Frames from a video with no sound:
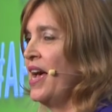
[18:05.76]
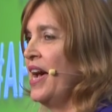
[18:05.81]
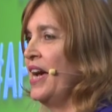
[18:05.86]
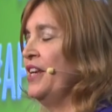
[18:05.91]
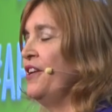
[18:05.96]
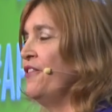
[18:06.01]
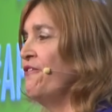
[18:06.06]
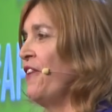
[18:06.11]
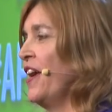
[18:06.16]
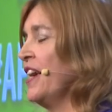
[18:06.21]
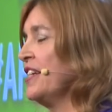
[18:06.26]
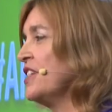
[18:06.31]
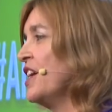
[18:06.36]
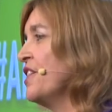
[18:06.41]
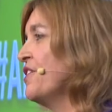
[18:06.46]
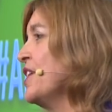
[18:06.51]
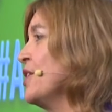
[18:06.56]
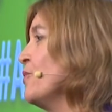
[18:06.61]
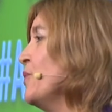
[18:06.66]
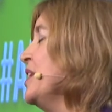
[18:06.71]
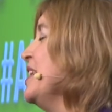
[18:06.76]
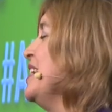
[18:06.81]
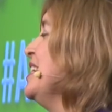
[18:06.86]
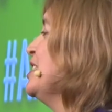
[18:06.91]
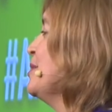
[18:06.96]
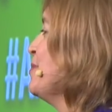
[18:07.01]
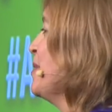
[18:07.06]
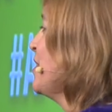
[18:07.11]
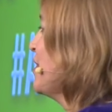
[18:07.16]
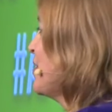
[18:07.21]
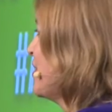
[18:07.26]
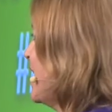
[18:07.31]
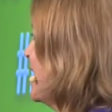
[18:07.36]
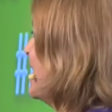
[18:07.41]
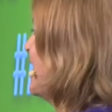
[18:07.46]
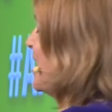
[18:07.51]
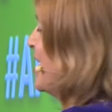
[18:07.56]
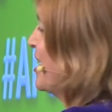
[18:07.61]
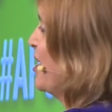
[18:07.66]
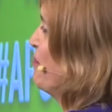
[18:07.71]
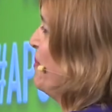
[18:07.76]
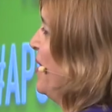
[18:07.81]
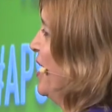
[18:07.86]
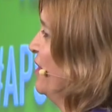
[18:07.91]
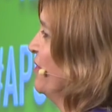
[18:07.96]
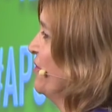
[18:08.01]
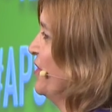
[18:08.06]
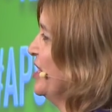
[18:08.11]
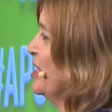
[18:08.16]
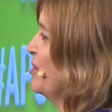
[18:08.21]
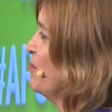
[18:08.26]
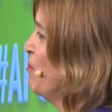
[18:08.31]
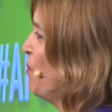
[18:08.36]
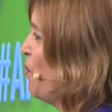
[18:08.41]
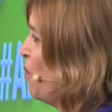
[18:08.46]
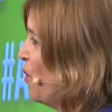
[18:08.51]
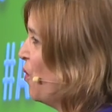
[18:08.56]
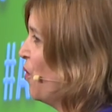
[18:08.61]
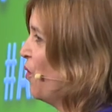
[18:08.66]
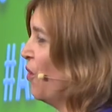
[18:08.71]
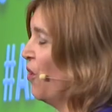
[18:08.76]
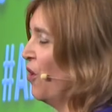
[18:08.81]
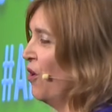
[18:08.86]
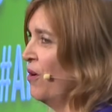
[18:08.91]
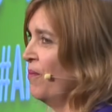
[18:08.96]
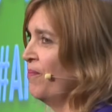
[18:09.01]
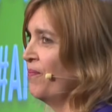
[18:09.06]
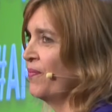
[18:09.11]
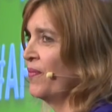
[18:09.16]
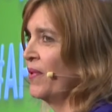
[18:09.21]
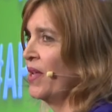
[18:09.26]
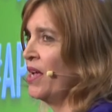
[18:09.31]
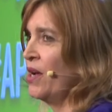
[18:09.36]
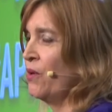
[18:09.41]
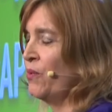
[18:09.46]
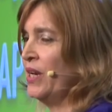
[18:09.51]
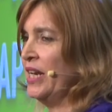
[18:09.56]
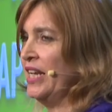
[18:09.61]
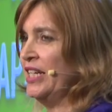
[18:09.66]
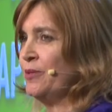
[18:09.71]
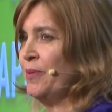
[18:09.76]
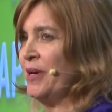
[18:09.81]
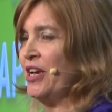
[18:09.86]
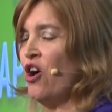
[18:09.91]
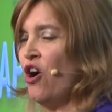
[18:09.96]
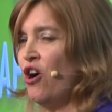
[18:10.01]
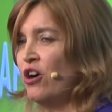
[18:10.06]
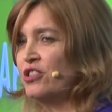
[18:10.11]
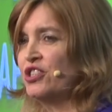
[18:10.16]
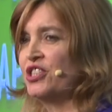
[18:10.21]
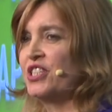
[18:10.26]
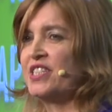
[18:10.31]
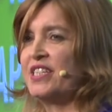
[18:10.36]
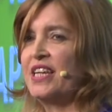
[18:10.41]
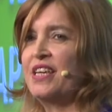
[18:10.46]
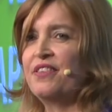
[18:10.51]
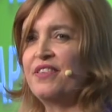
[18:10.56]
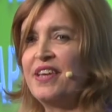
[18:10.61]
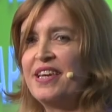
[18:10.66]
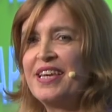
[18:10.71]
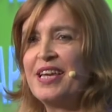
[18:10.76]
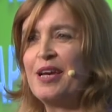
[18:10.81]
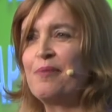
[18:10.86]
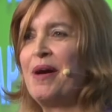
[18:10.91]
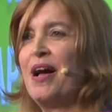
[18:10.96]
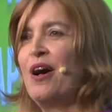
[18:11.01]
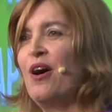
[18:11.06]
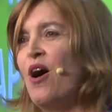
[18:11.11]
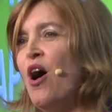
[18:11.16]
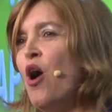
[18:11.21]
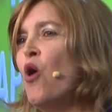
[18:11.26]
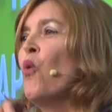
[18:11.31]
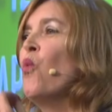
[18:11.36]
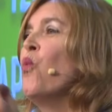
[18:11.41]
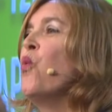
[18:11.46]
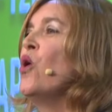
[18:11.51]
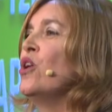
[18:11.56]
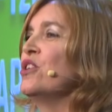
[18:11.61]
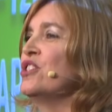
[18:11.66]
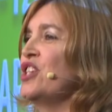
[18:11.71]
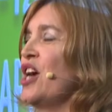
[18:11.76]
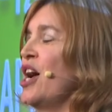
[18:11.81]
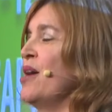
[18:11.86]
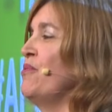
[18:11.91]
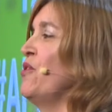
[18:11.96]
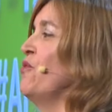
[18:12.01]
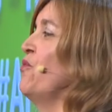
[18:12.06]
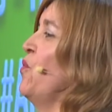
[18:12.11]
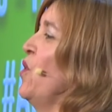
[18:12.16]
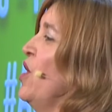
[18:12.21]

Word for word: And in fact, I think we need to be thinking about this more we need to be consciously thinking about what type of